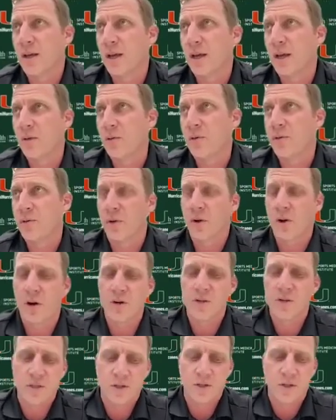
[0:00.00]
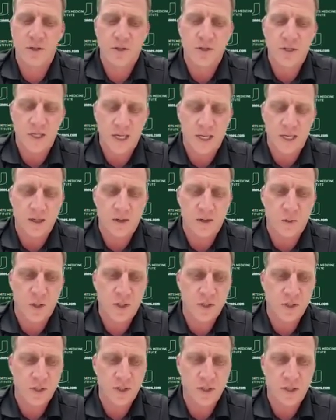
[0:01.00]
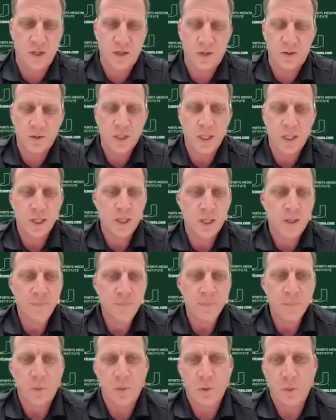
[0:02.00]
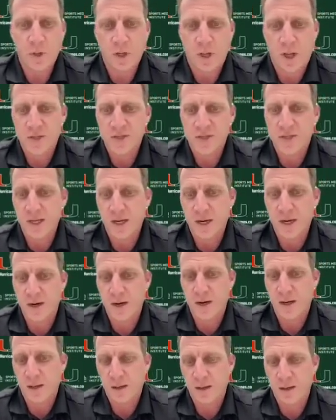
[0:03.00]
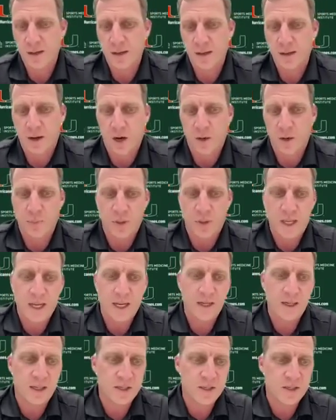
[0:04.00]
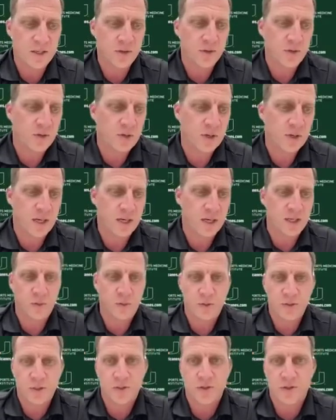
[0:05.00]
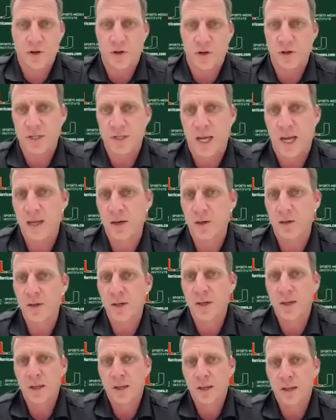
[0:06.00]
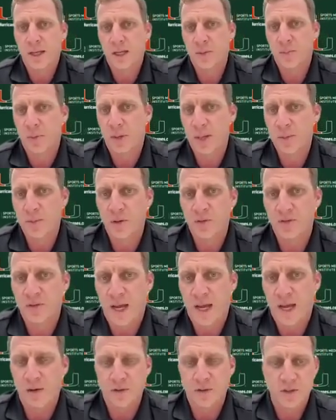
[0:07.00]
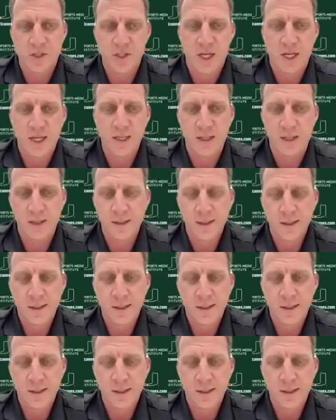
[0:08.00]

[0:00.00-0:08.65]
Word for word: Uh, with regards to your second question, you know, when we lost D'Eriq, uh, our plan against Central Connecticut was to start Tyler and to play both Tyler and Jake.